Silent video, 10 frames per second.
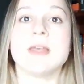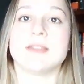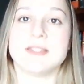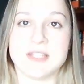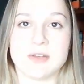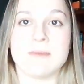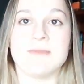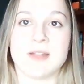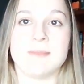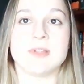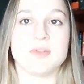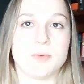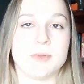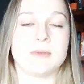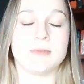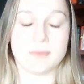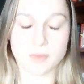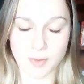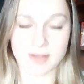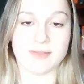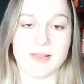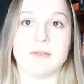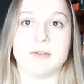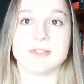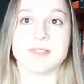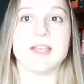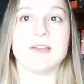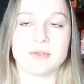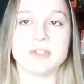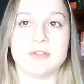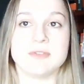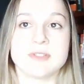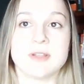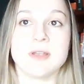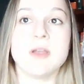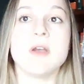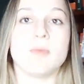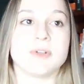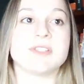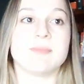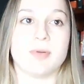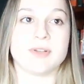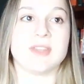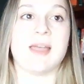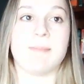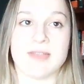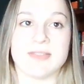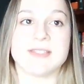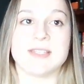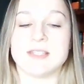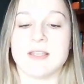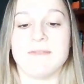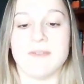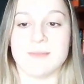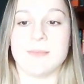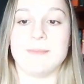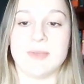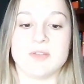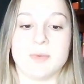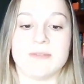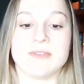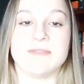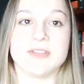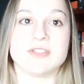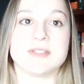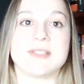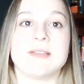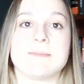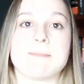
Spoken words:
The serum vitamin 12 levels, if reduced, would support the hypothesis of vitamin B12 deficiency.